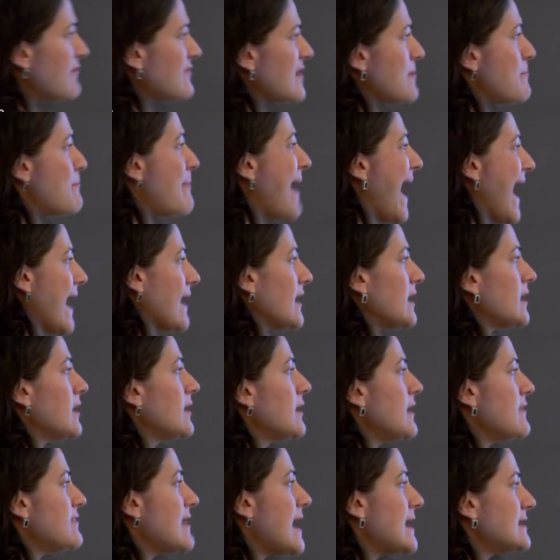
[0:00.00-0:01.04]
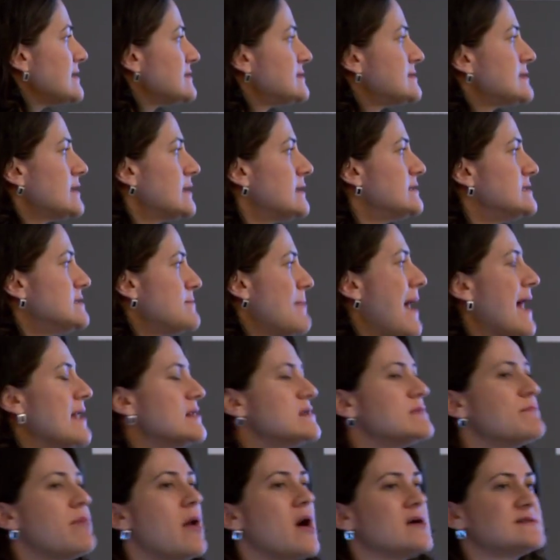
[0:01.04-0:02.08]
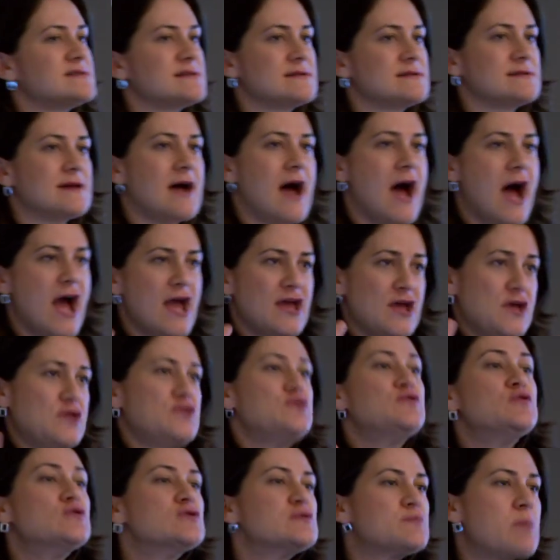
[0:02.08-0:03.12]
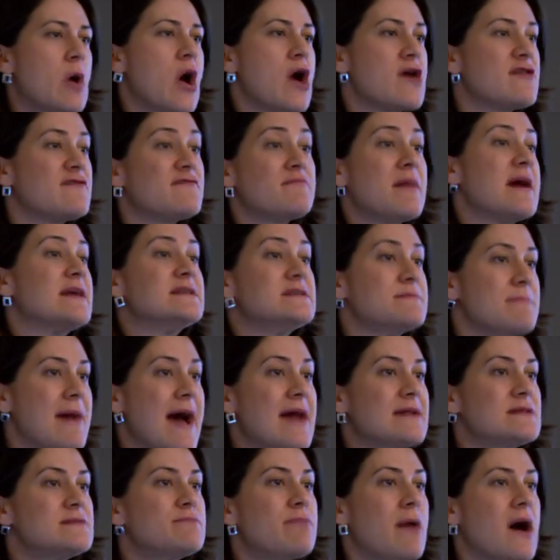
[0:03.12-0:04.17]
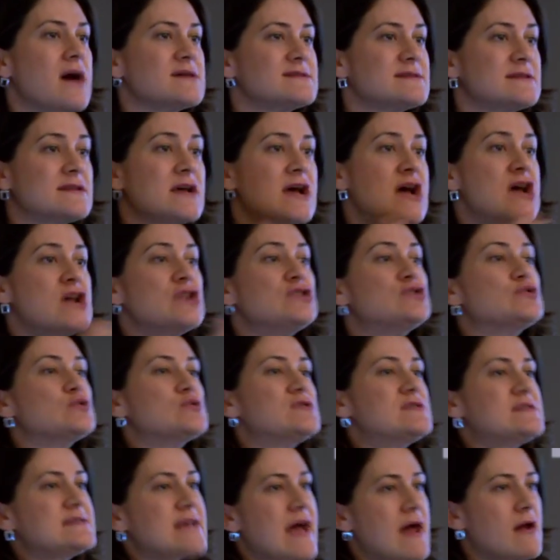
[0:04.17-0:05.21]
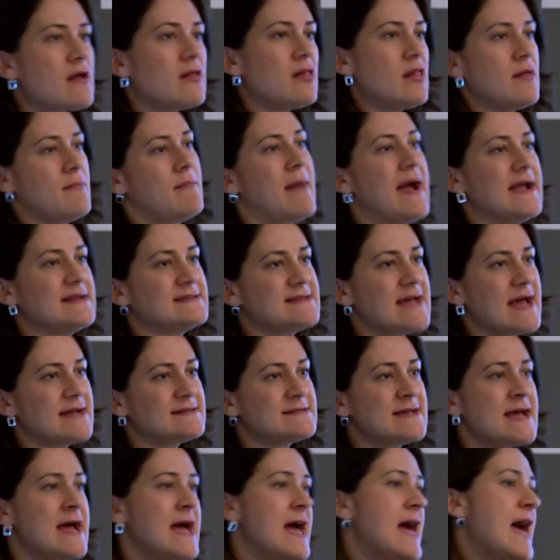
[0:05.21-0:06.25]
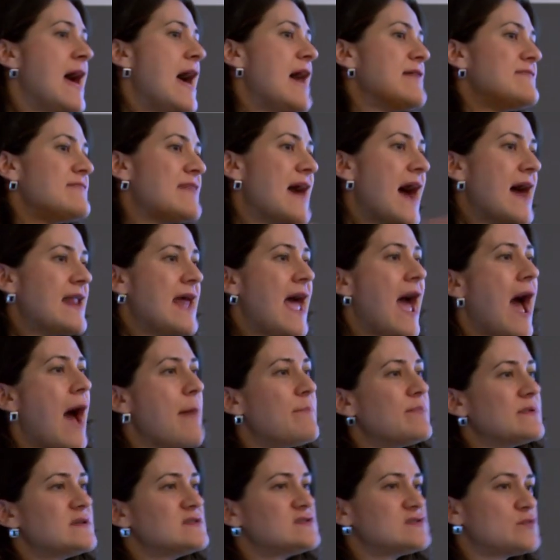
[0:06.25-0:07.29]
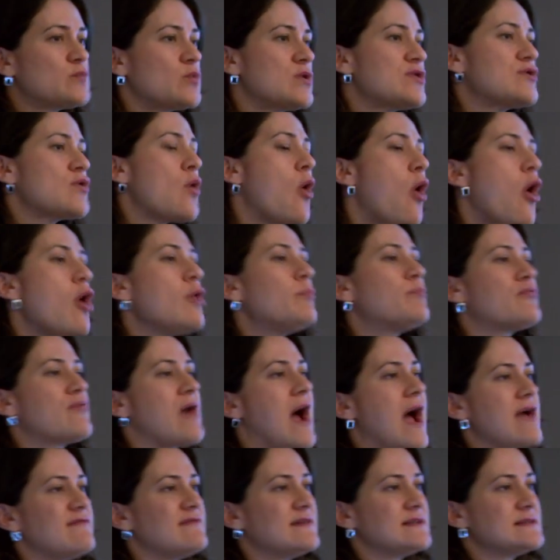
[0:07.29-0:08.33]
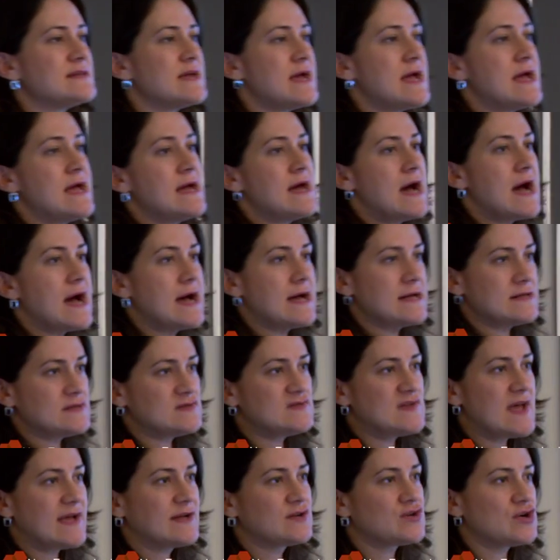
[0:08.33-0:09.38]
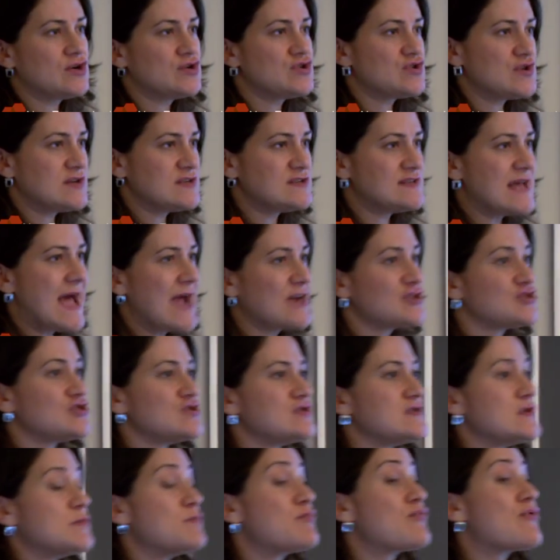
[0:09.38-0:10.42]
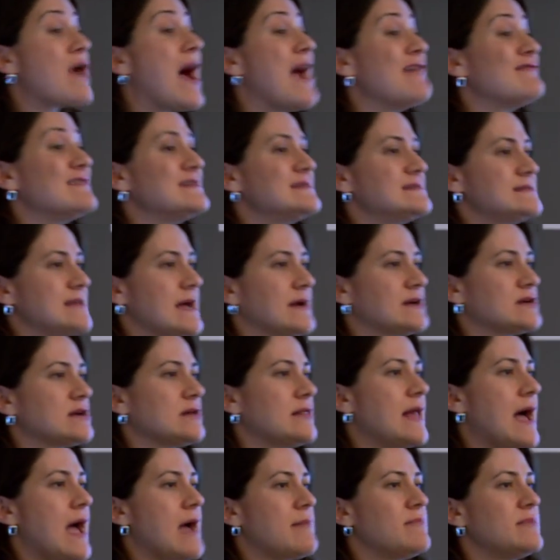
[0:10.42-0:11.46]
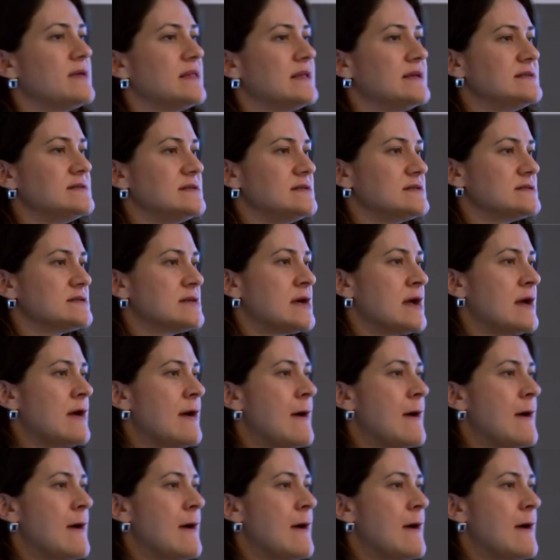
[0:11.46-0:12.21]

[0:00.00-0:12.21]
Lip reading: a bank, and that is a demand deposit. I use part of my demand deposit to settle my debt. And that happens with all private sector transactions and private sector liabilities.